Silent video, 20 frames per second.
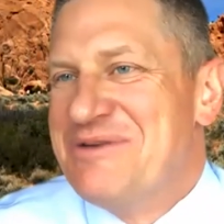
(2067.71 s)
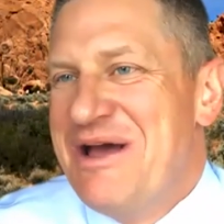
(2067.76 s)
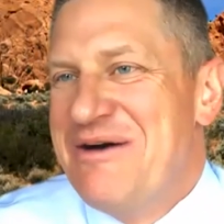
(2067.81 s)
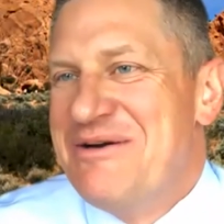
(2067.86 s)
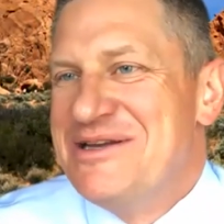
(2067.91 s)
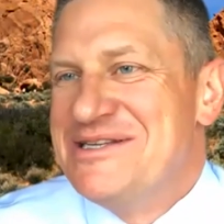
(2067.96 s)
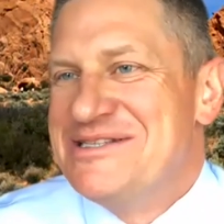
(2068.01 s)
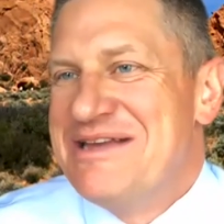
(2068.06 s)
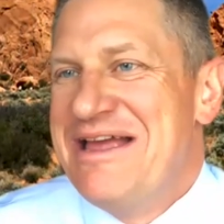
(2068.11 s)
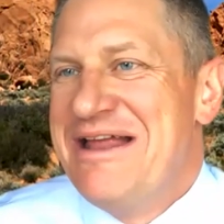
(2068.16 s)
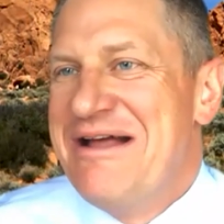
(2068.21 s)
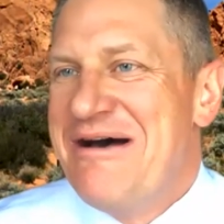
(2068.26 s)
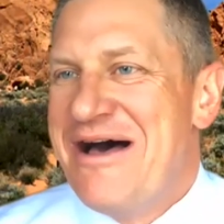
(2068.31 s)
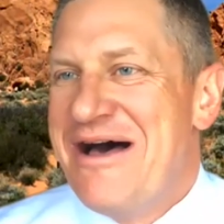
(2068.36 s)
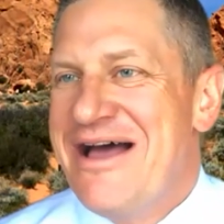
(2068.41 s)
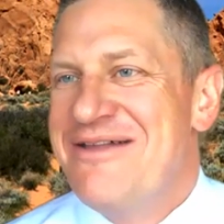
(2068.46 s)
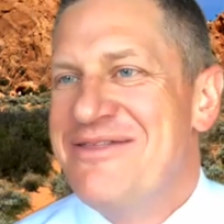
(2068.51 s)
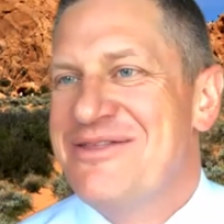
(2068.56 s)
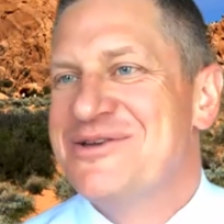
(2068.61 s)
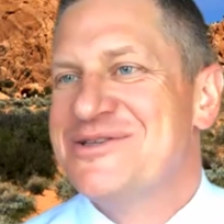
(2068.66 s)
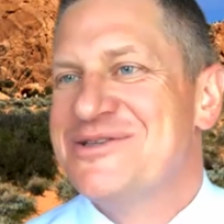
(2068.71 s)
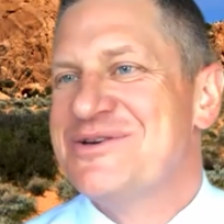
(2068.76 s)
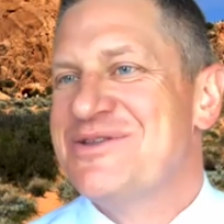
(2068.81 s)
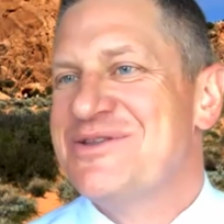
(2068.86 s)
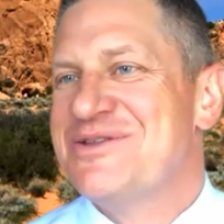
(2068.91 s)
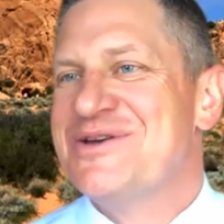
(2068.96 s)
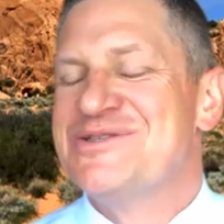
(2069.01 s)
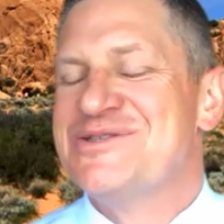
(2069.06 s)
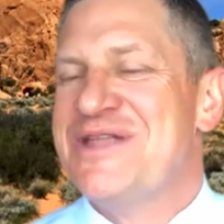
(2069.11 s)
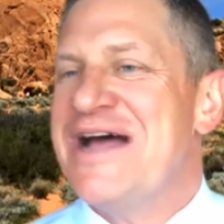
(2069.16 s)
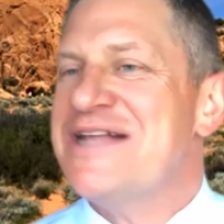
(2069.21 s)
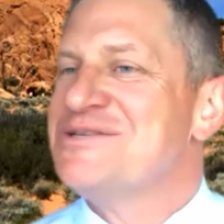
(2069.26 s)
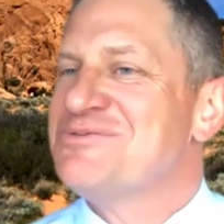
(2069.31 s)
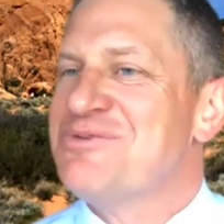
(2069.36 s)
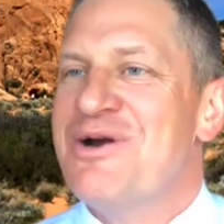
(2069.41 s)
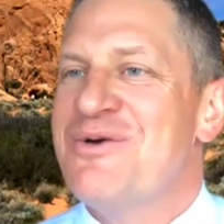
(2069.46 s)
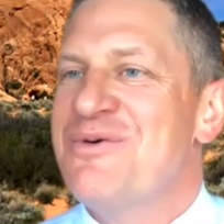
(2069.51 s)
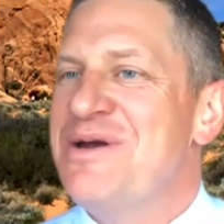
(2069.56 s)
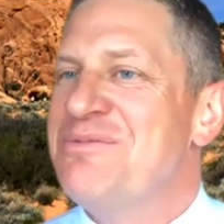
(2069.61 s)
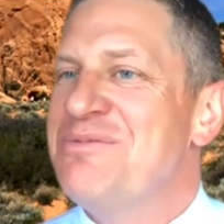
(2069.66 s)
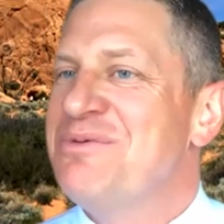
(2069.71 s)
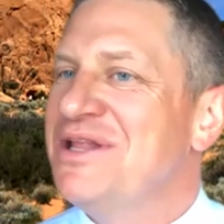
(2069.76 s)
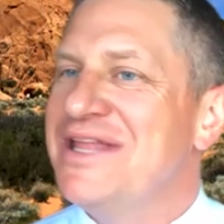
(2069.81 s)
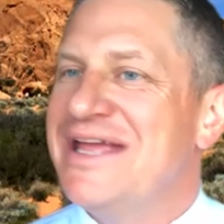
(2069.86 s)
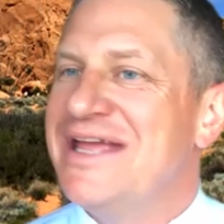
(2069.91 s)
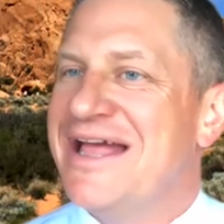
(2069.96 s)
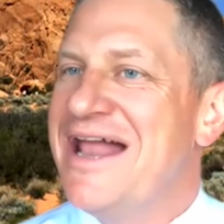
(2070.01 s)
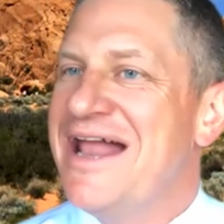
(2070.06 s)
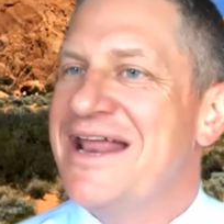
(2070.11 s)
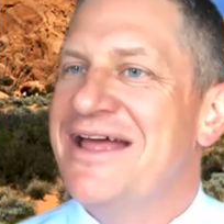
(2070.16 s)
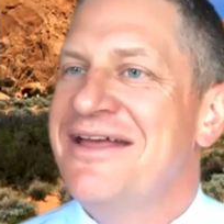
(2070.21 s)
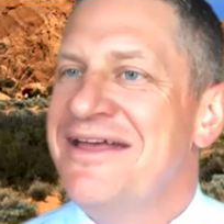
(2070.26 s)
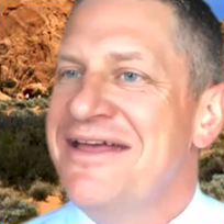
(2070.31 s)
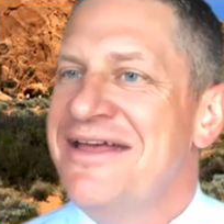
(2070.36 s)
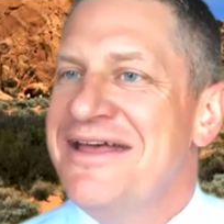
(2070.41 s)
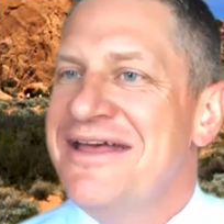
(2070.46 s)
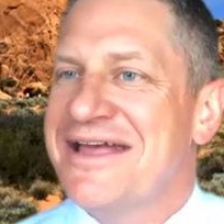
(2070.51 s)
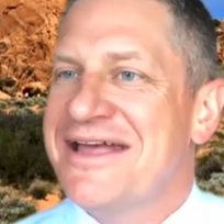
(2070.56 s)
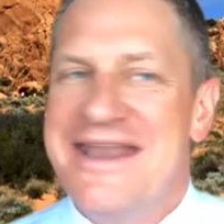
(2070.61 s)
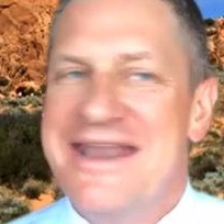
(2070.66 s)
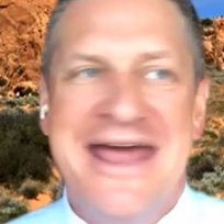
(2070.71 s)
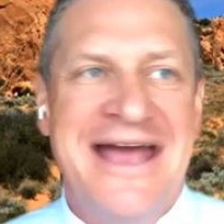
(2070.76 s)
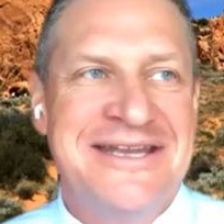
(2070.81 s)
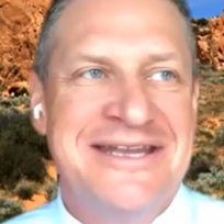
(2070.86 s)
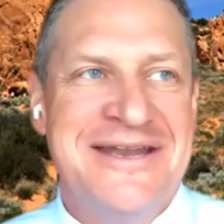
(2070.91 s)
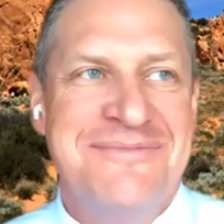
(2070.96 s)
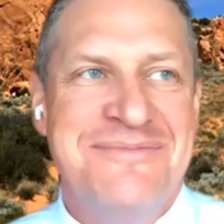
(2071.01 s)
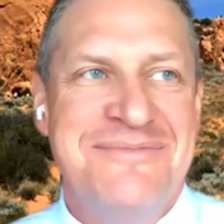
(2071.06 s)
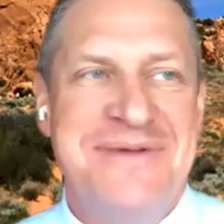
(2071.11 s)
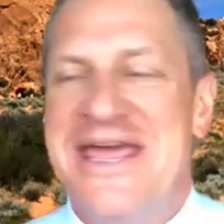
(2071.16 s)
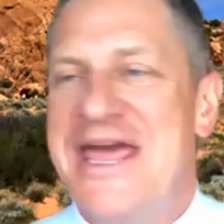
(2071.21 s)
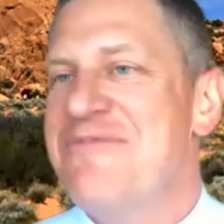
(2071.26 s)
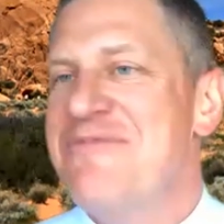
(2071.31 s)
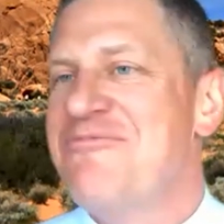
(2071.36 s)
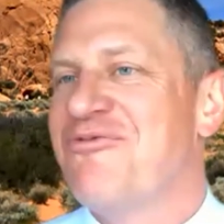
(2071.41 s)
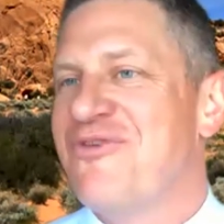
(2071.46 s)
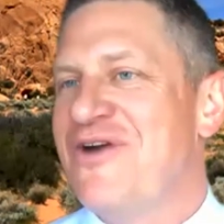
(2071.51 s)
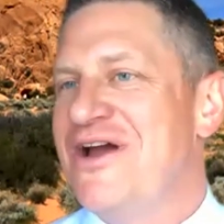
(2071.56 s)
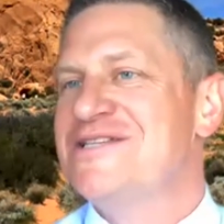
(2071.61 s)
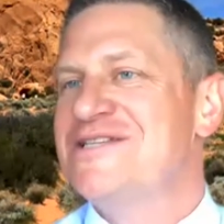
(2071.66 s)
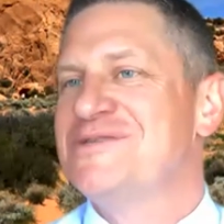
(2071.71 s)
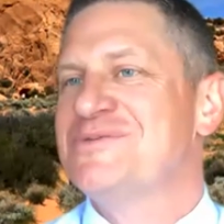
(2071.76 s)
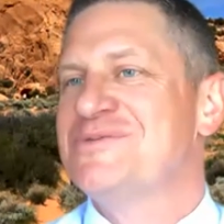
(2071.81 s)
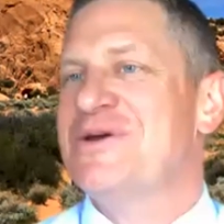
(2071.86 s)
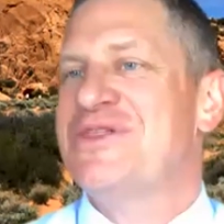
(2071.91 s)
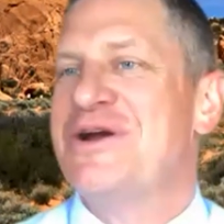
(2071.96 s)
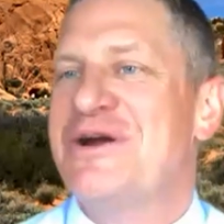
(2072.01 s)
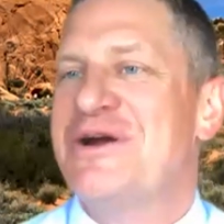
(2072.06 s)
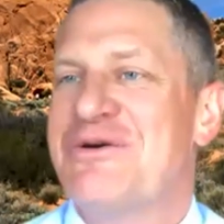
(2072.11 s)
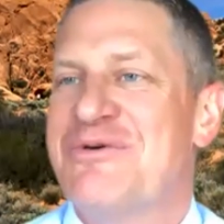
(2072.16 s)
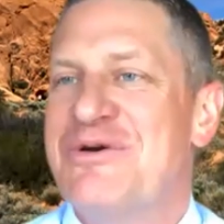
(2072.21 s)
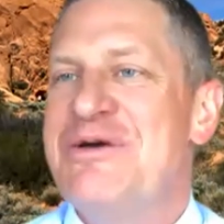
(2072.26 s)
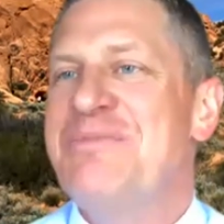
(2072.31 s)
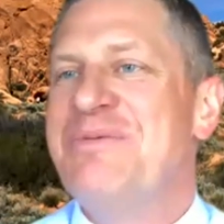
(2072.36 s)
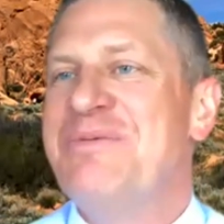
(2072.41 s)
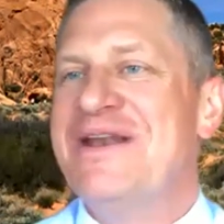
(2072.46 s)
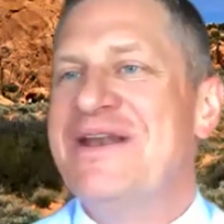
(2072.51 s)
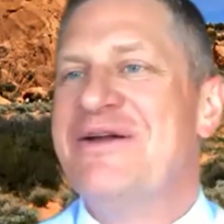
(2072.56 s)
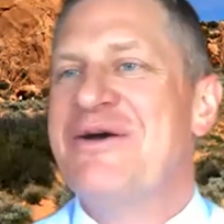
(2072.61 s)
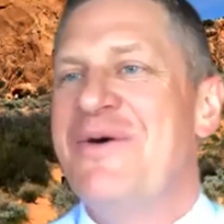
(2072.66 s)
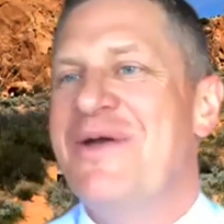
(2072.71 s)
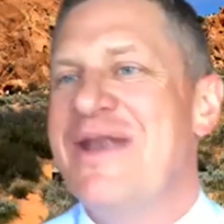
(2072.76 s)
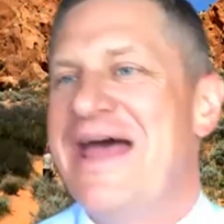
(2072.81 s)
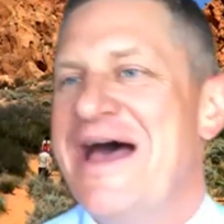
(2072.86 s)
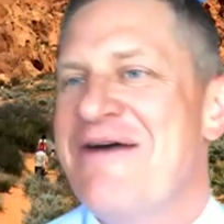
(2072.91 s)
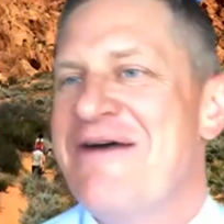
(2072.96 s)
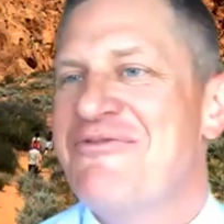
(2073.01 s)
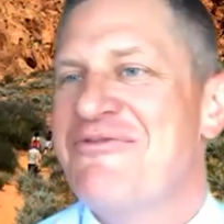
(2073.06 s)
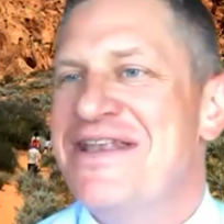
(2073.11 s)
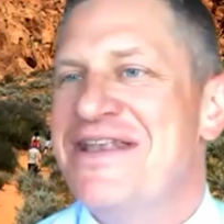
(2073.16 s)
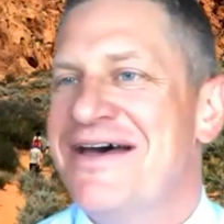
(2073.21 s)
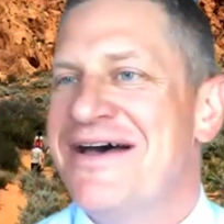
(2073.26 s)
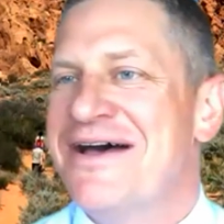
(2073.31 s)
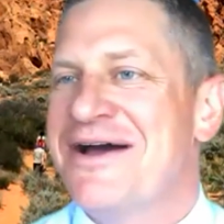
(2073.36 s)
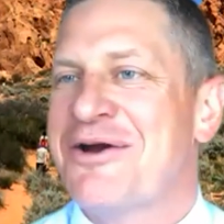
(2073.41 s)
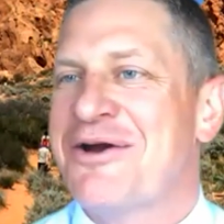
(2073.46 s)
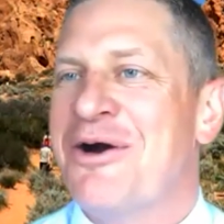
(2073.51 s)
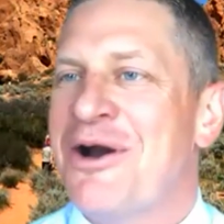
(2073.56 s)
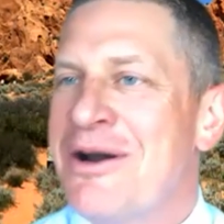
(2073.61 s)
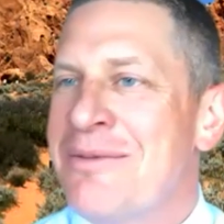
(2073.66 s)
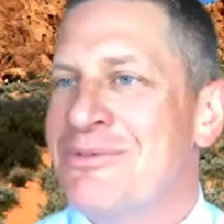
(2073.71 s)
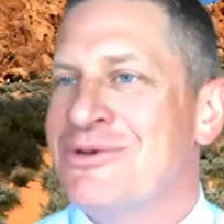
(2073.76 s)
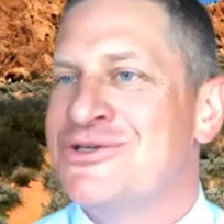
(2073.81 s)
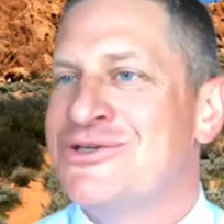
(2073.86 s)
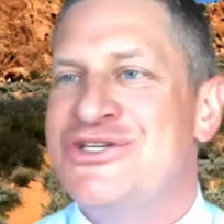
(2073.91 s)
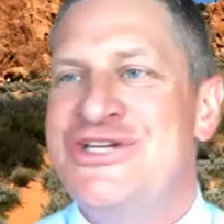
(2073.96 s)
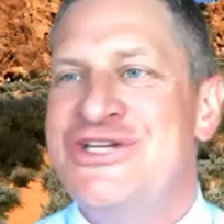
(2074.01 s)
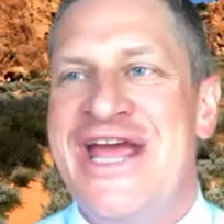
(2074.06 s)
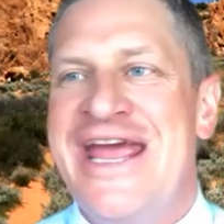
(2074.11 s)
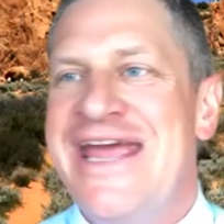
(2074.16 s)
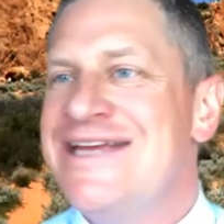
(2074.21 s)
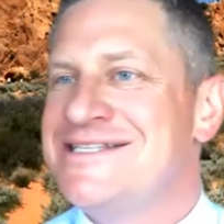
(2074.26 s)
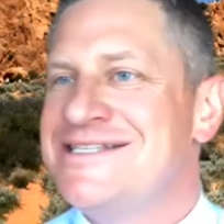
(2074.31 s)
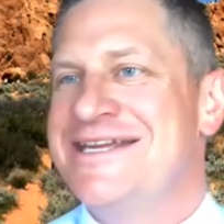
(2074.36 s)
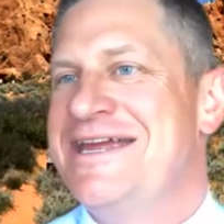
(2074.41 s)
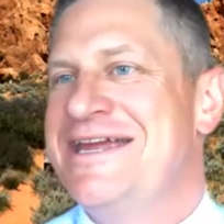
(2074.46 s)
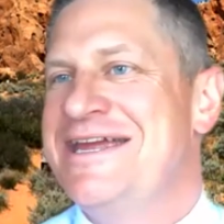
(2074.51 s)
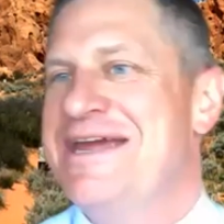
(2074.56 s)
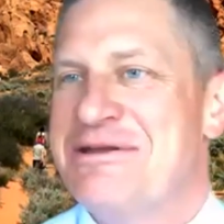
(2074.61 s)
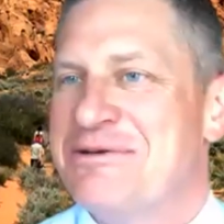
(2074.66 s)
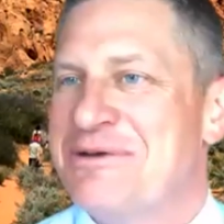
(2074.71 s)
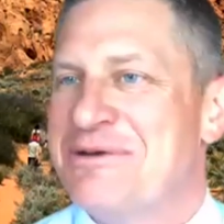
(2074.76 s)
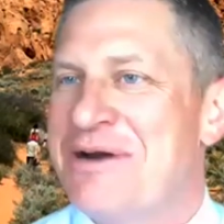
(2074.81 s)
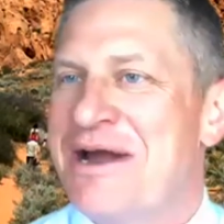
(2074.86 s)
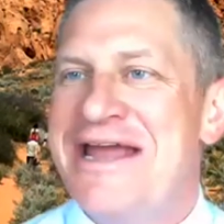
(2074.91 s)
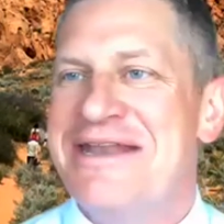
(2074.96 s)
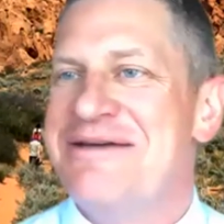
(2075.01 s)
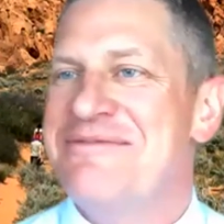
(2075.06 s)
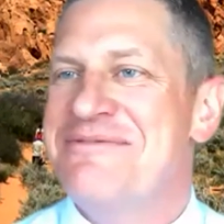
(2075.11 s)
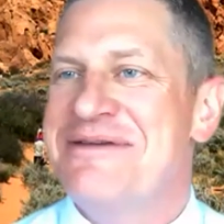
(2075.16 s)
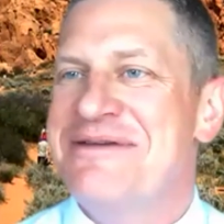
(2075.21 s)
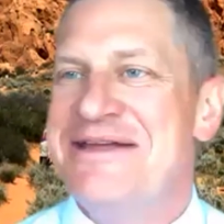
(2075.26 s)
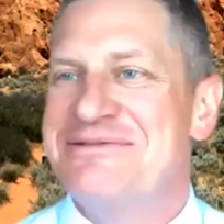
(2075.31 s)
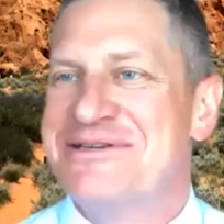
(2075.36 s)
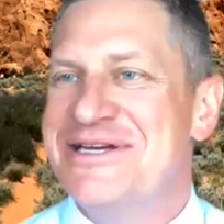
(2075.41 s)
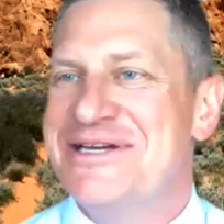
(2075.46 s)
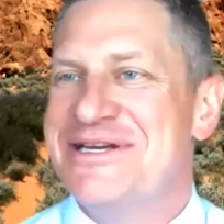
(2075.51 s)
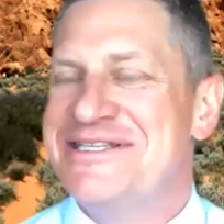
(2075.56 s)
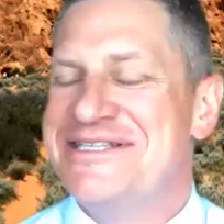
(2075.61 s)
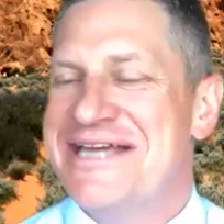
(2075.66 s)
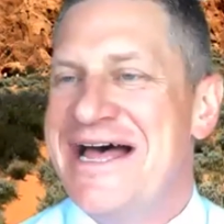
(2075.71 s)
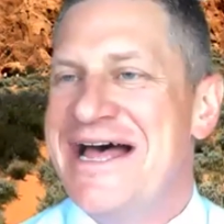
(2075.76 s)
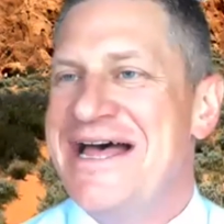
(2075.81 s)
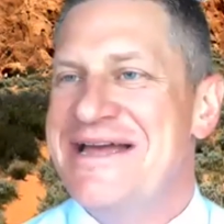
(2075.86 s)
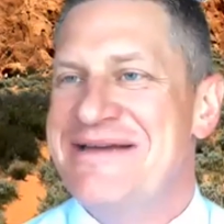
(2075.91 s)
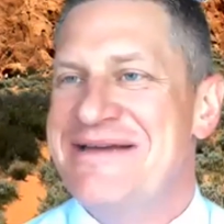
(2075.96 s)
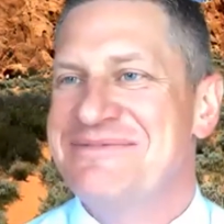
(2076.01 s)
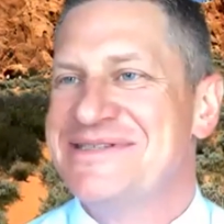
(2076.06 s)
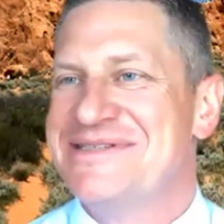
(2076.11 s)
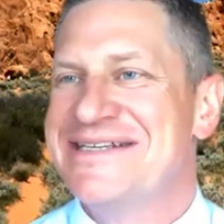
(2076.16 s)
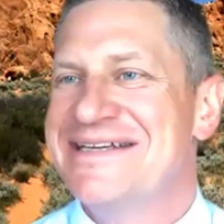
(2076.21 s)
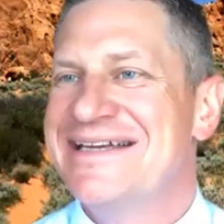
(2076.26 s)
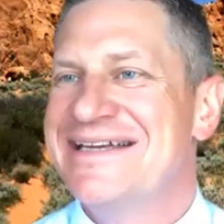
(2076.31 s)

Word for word: We always, you know, I, those are those, that's where we really kind of connected and became friends with our group and going having uh, caramel shakes together, right? I mean, it was good times.